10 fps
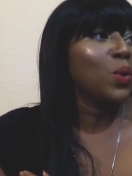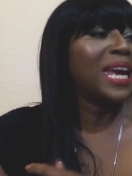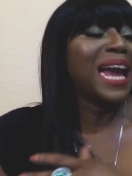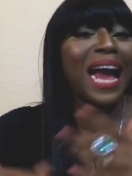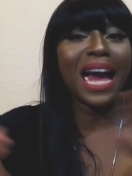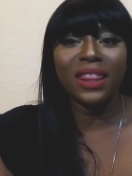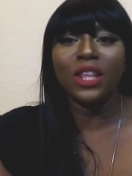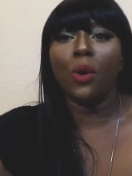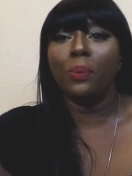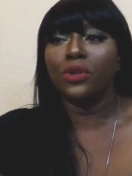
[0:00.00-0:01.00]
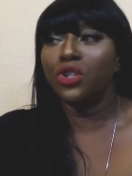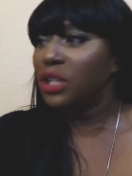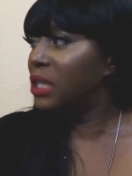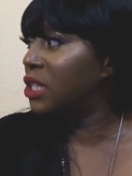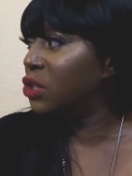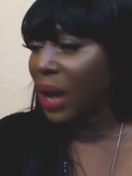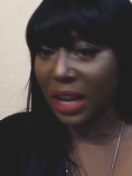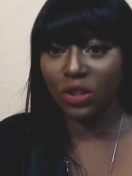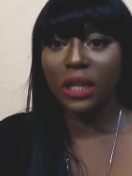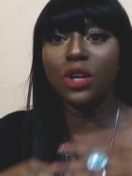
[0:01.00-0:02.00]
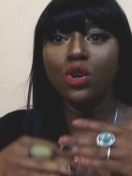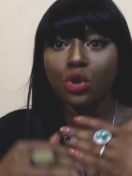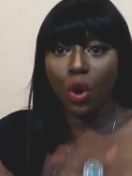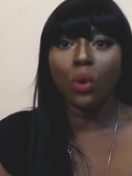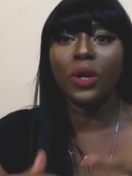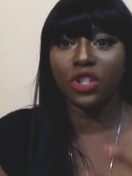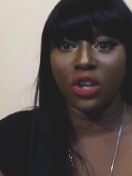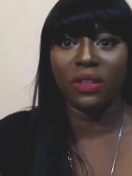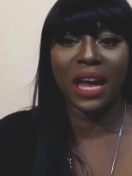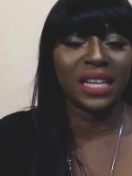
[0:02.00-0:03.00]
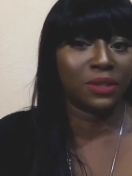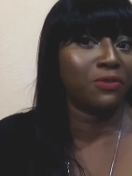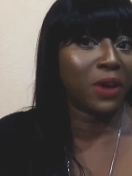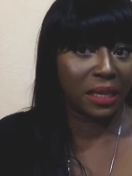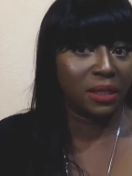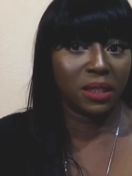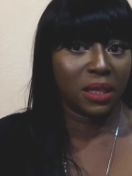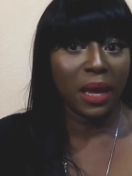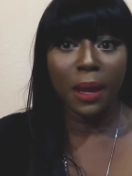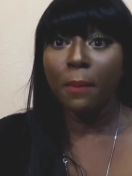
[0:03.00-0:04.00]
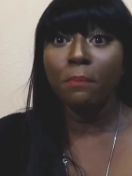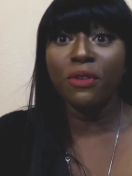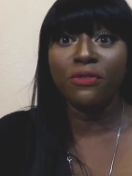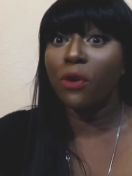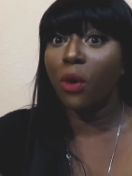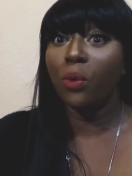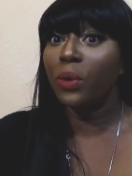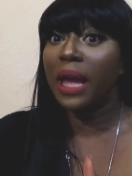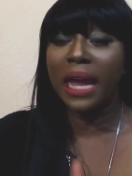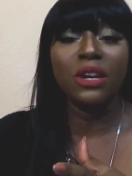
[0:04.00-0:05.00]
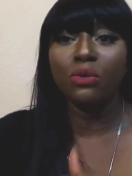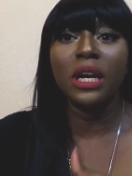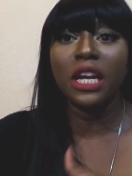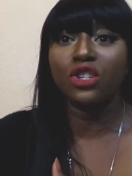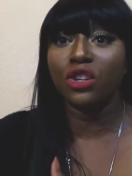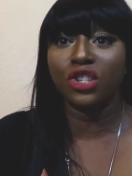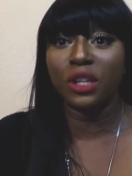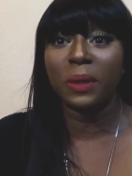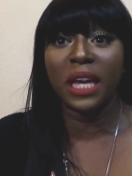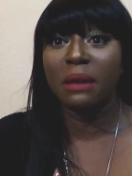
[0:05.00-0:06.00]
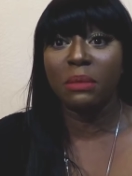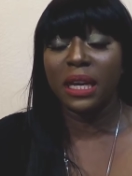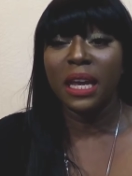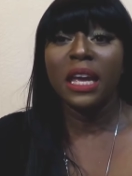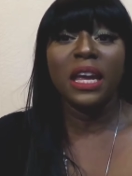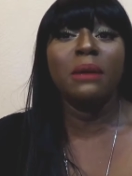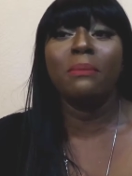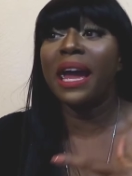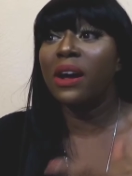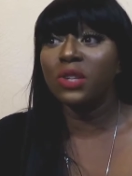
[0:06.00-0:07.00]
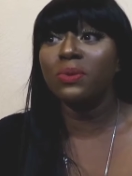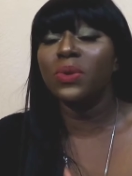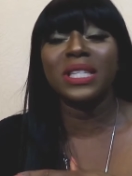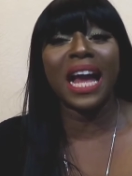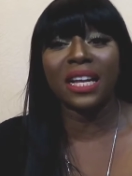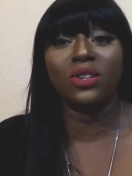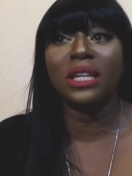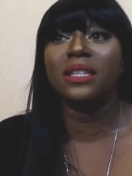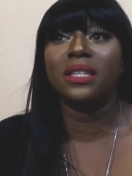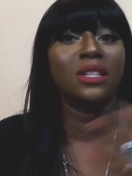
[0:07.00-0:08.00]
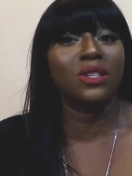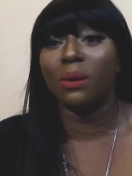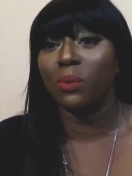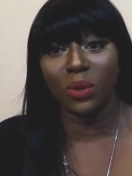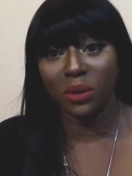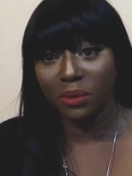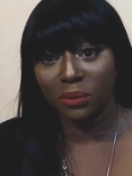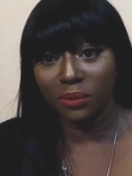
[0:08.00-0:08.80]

we had the opportunity to actually know each other as friends before any relationship came in. My husband was actually seeing someone.